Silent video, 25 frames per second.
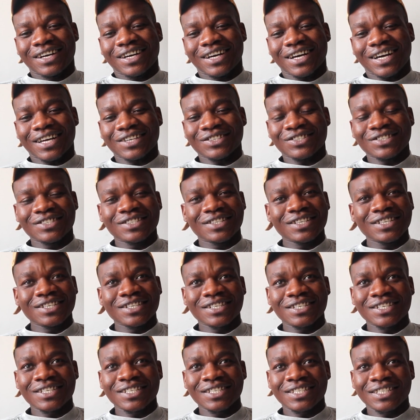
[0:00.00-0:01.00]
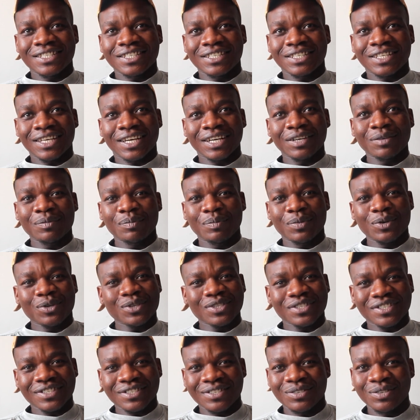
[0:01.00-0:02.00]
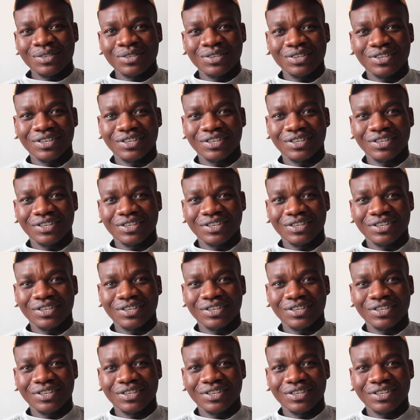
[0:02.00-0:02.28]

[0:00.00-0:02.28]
I was just a young person